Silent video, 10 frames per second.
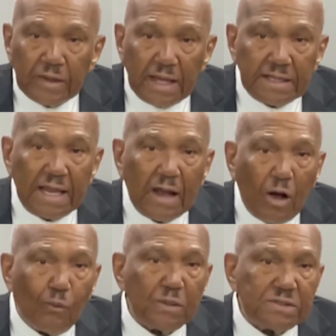And they
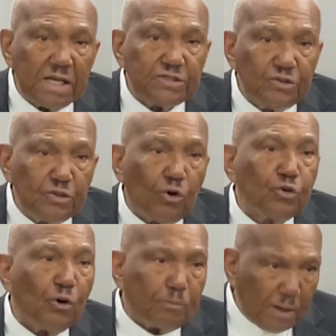always let you know
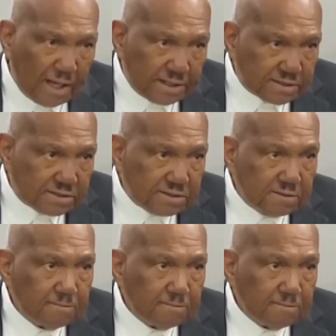your place.